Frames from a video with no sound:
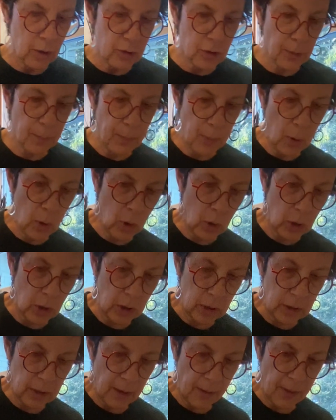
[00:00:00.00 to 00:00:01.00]
to
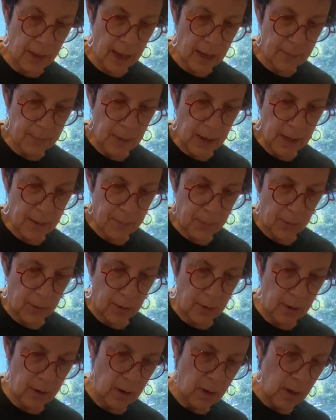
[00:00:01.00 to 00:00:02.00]
pull that
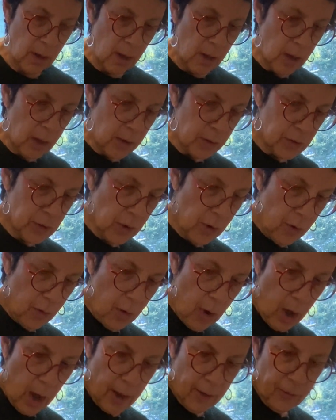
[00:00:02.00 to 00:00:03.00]
paper.
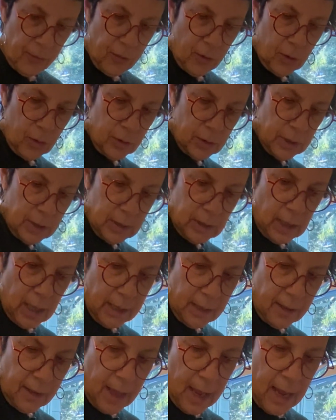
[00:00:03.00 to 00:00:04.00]
So I fold it
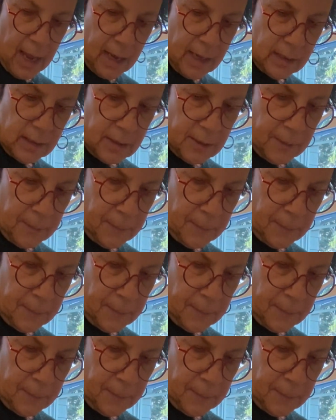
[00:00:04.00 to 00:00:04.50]
like that,